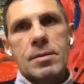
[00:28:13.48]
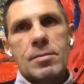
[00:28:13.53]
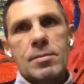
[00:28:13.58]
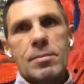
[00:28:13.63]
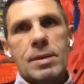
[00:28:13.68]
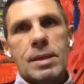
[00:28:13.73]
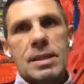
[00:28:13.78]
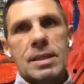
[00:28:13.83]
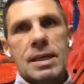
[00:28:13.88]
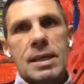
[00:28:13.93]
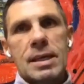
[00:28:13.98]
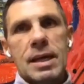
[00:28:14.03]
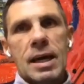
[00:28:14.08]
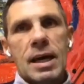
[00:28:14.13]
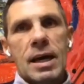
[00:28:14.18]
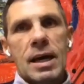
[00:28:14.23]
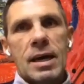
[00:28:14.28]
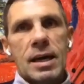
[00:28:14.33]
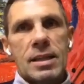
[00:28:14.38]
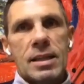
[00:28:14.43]
But
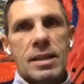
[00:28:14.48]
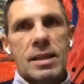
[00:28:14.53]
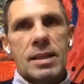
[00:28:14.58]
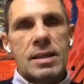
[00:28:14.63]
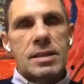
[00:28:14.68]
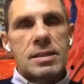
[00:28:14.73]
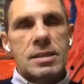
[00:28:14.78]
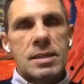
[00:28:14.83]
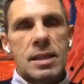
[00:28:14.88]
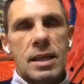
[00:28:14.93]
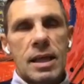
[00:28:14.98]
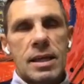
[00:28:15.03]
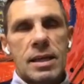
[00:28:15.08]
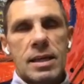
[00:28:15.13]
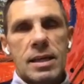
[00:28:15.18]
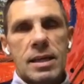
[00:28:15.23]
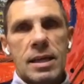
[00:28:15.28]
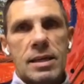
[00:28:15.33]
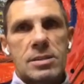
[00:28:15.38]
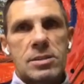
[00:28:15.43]
I think it's
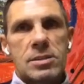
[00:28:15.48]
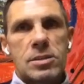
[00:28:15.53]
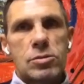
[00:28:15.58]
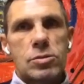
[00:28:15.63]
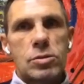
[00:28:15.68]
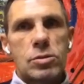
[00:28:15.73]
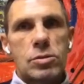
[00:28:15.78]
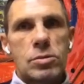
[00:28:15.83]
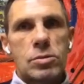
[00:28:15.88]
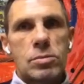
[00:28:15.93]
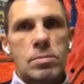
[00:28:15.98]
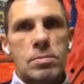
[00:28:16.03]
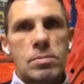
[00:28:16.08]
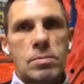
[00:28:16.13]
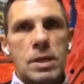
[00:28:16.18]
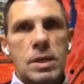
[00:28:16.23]
like I said to you,